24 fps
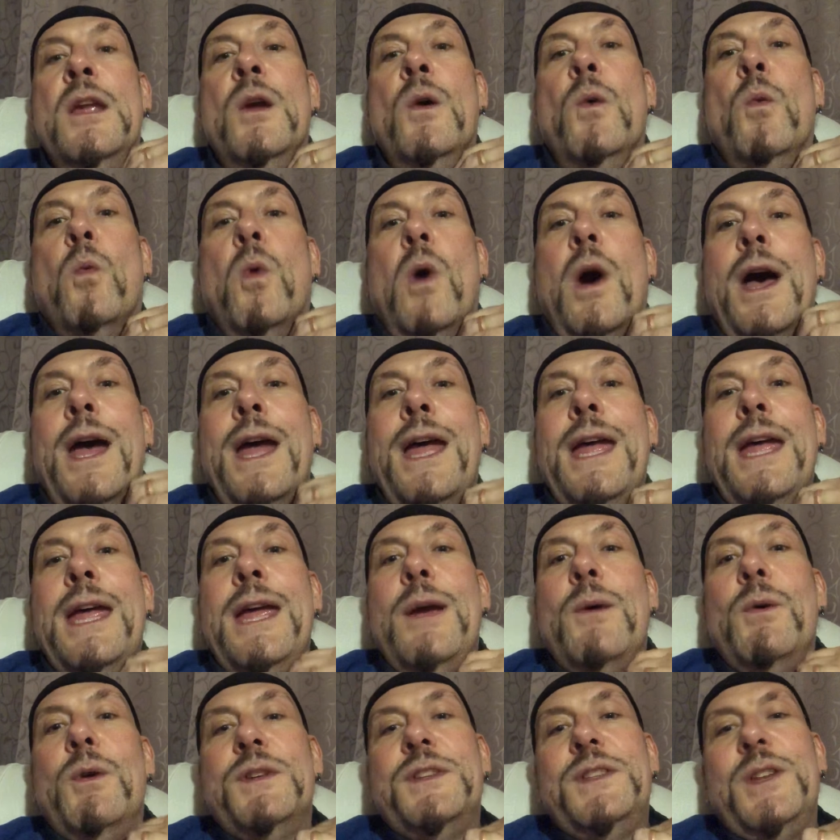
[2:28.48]

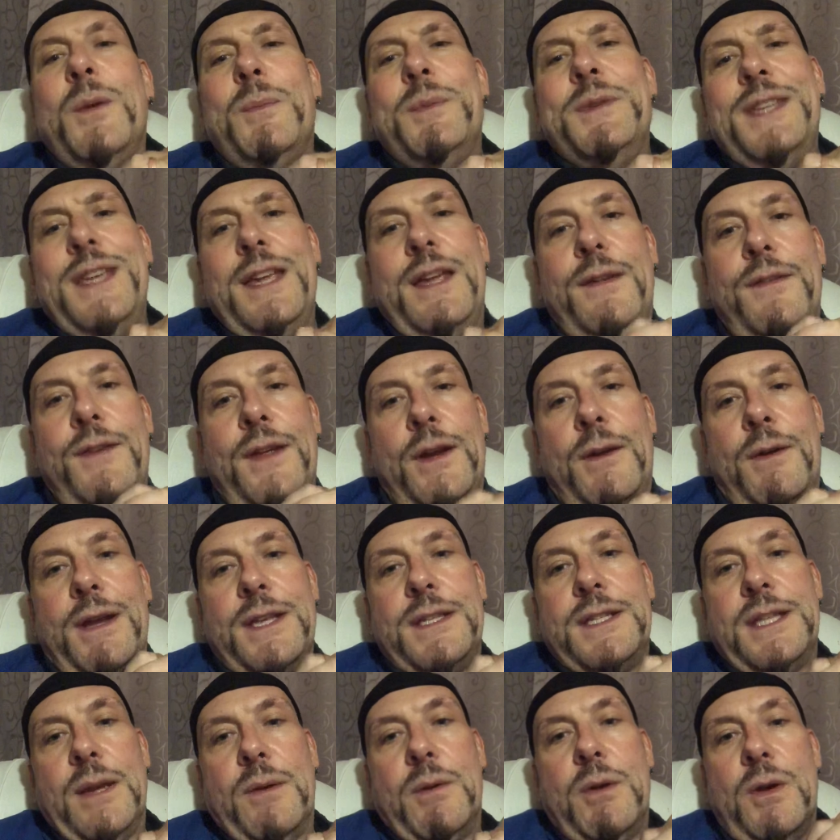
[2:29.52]
What's the opposite of
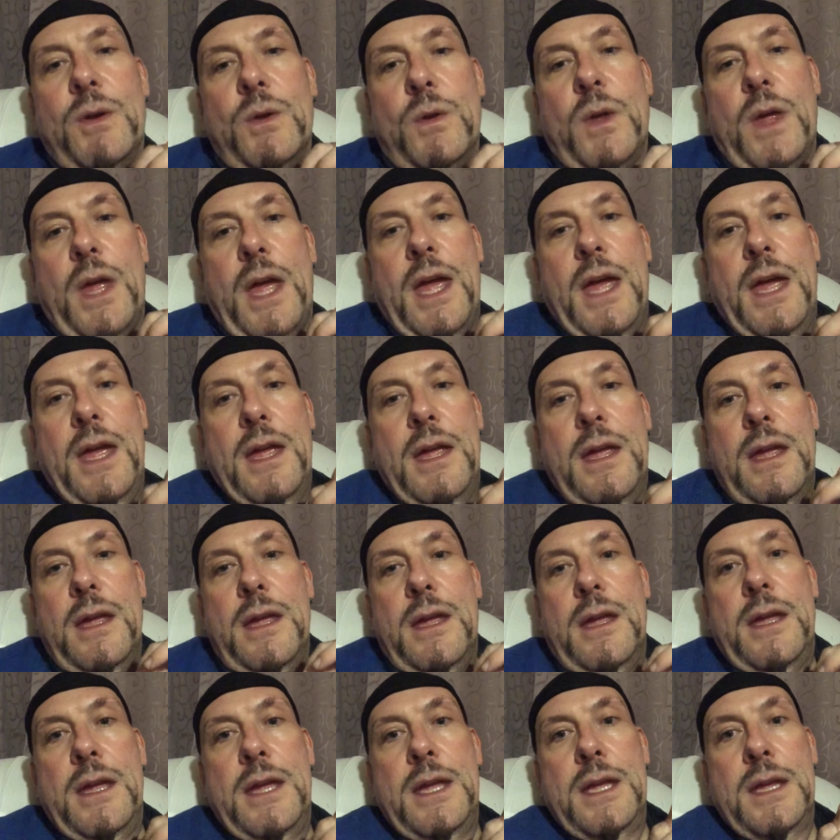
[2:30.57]
anorexic?
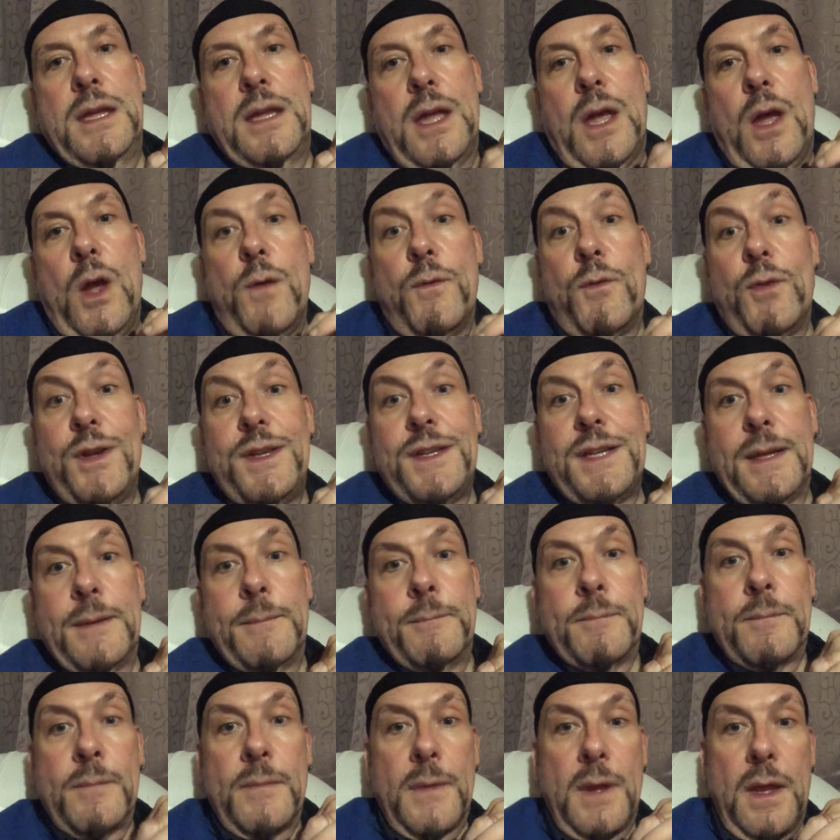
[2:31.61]
Well, overeating.
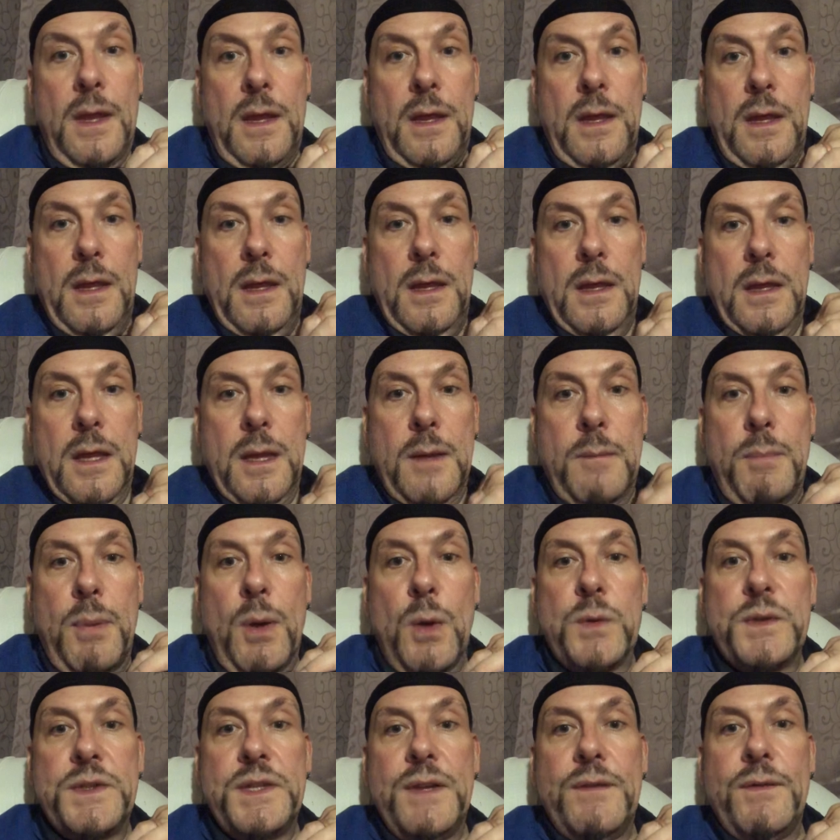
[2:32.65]

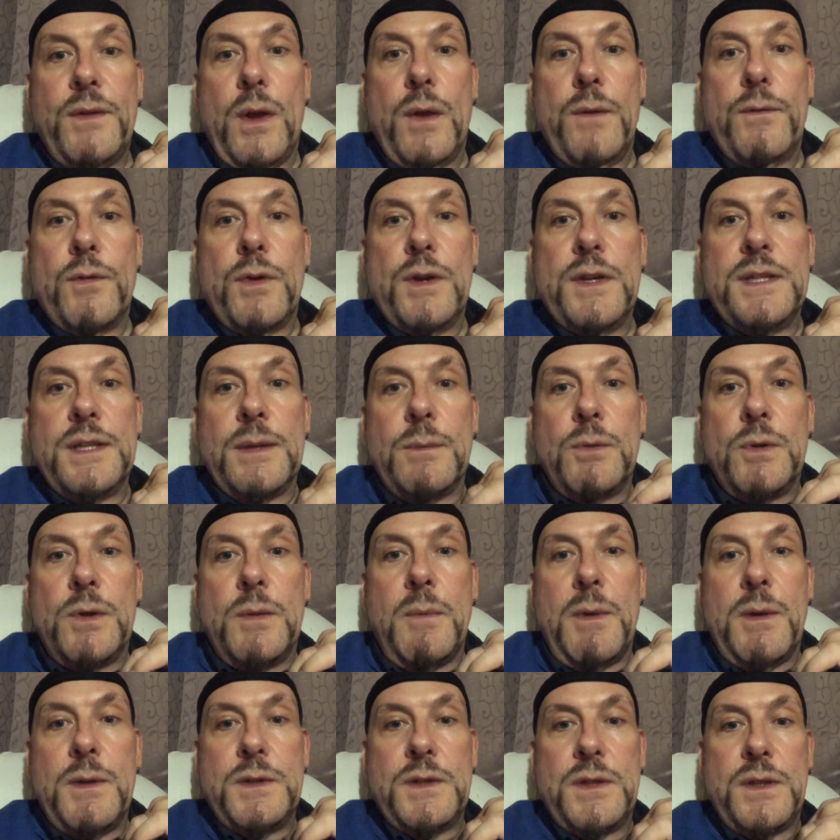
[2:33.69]
Compulsive overeating, one of
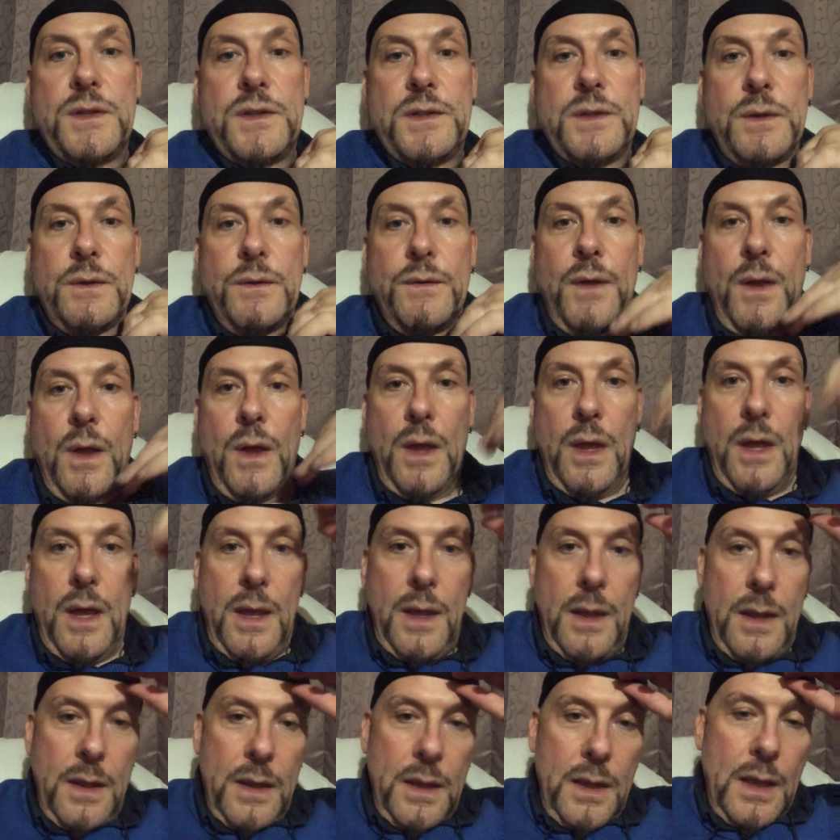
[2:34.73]
the most sort
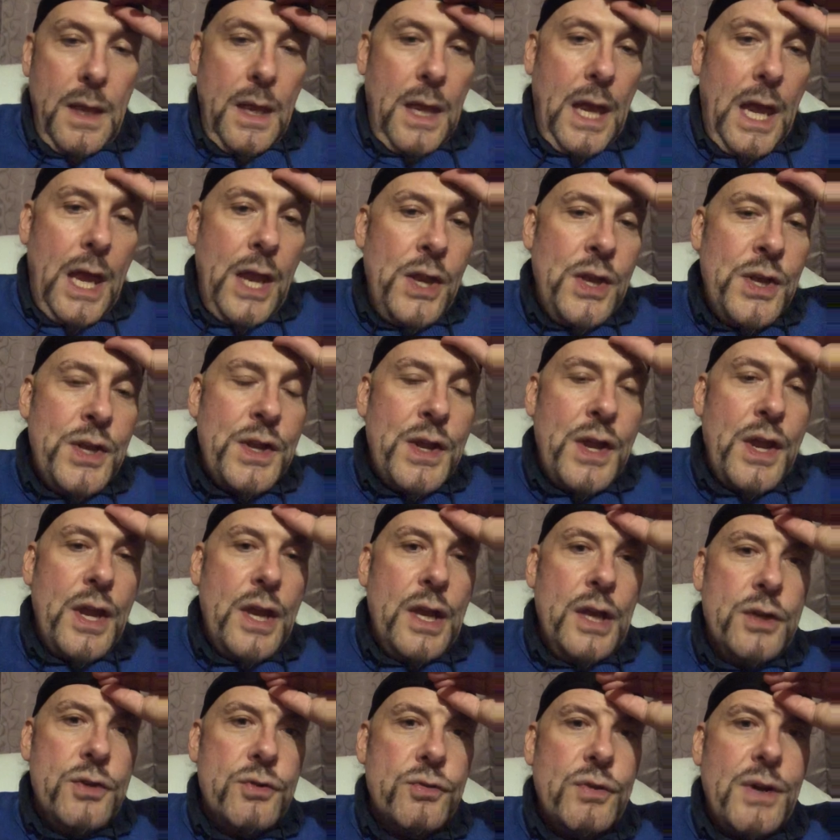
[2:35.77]
of
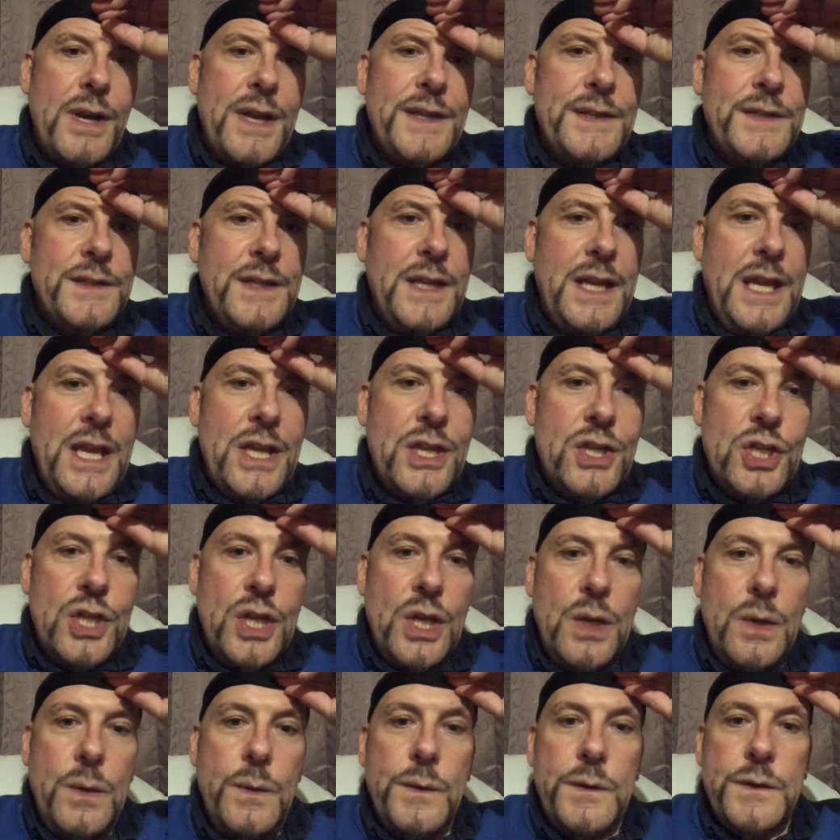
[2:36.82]
under-addressed
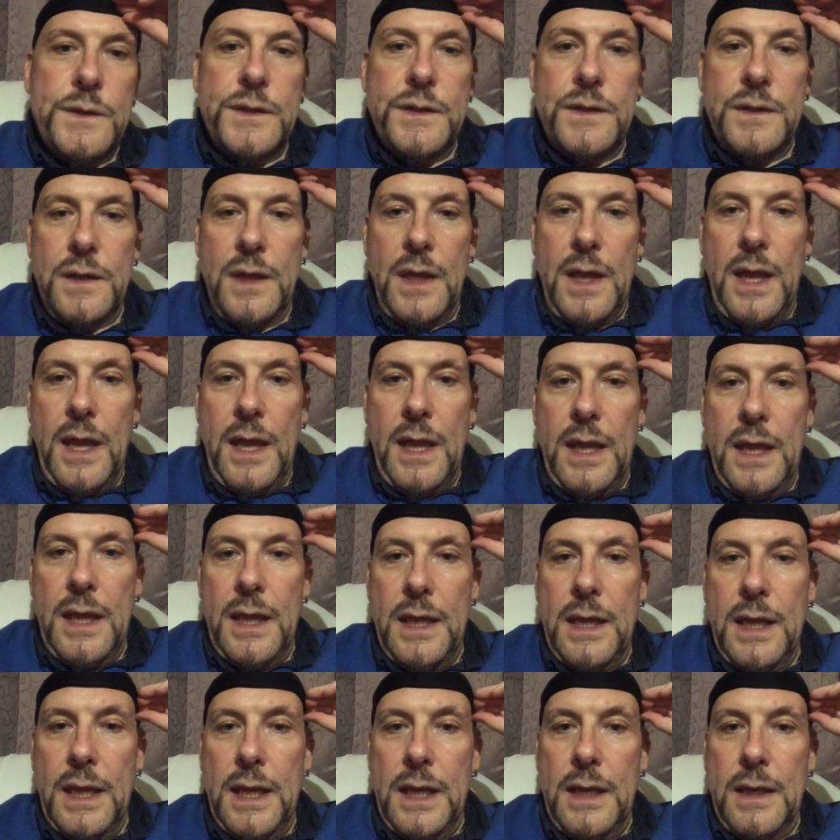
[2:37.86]
issues
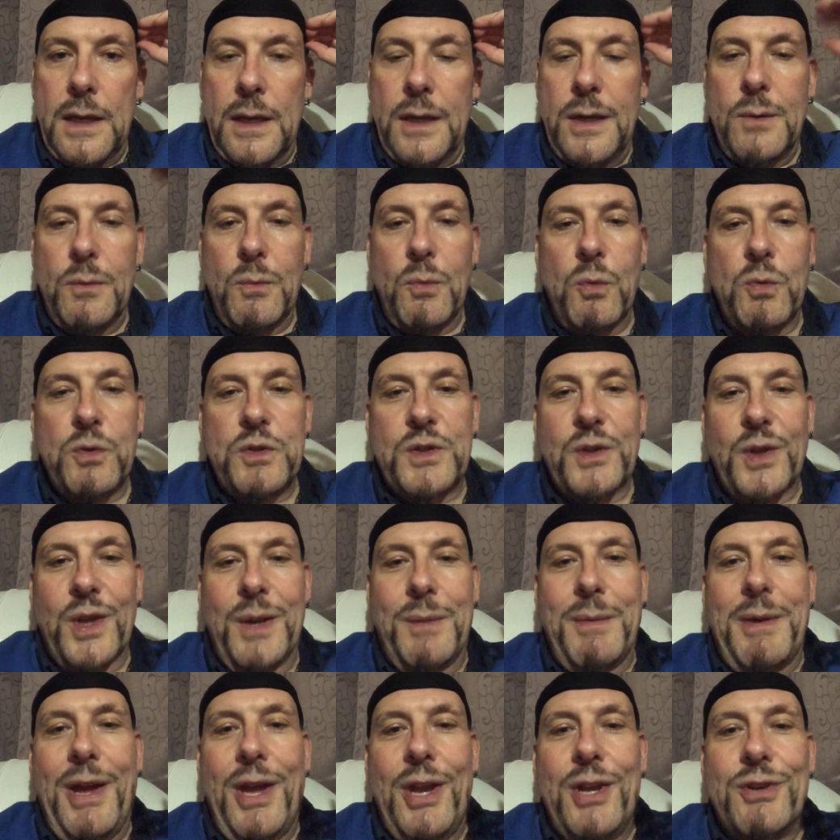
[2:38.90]
I know I'm always
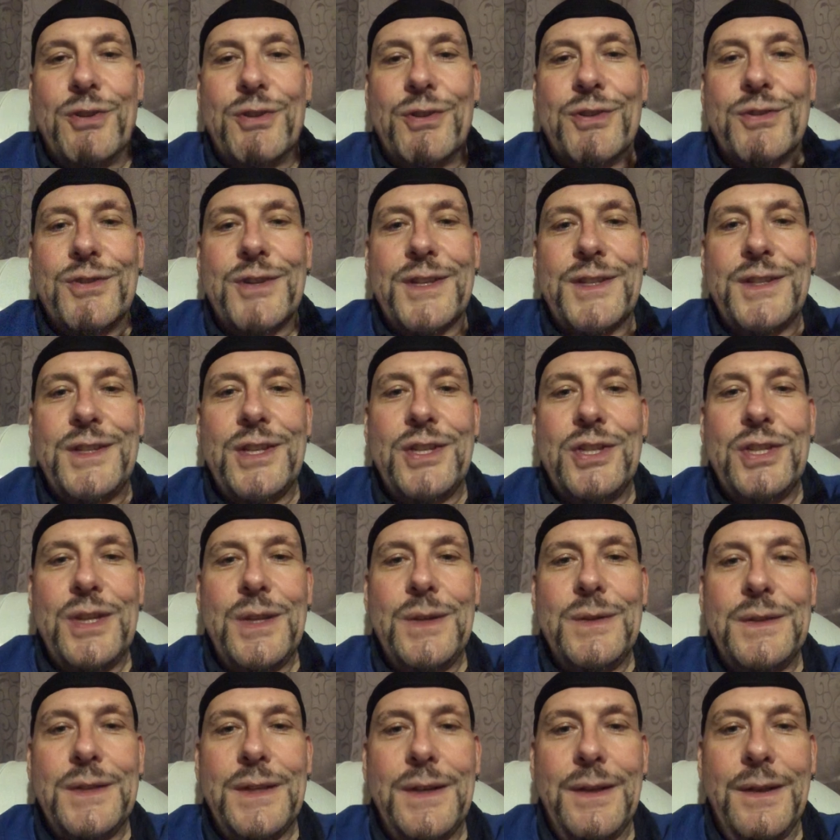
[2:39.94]
talking about under-addressed
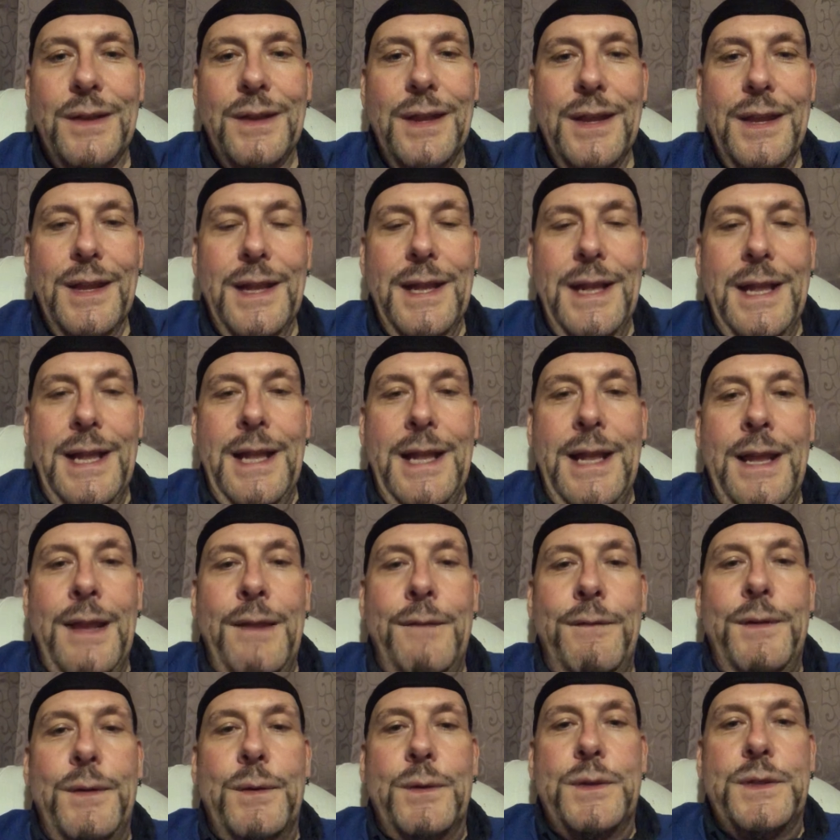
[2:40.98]
issues in
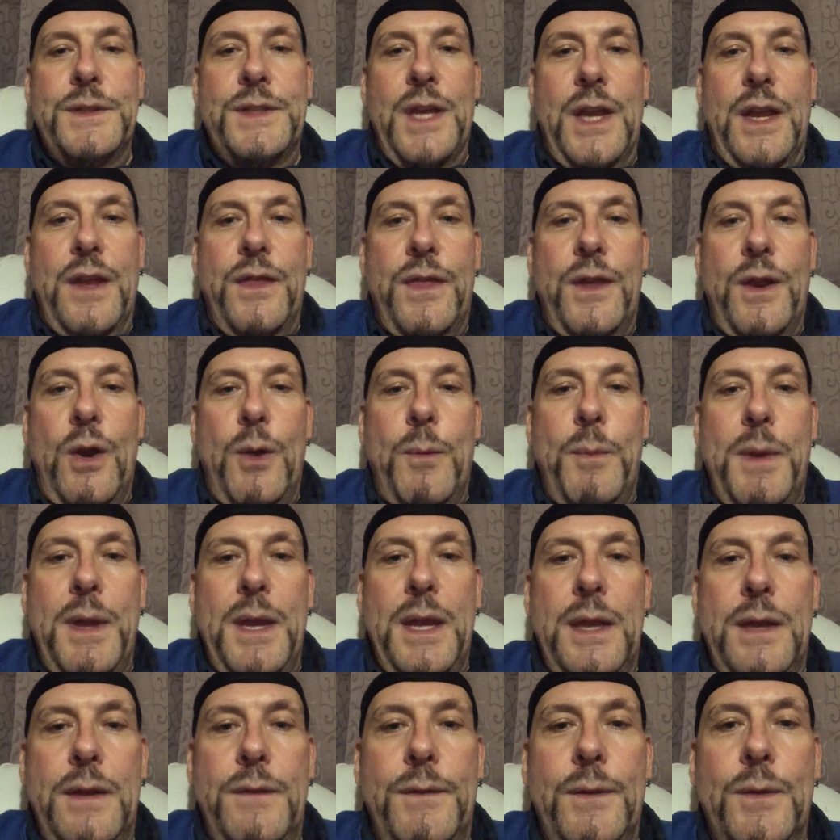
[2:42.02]
the field of
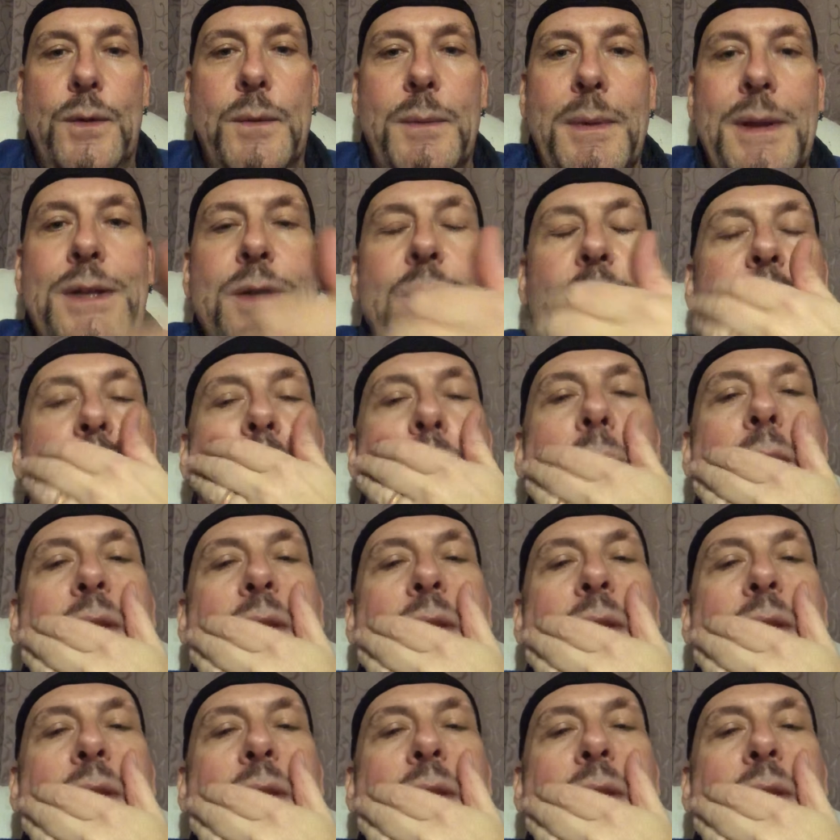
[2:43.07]
psychotherapy, in the field of mental health.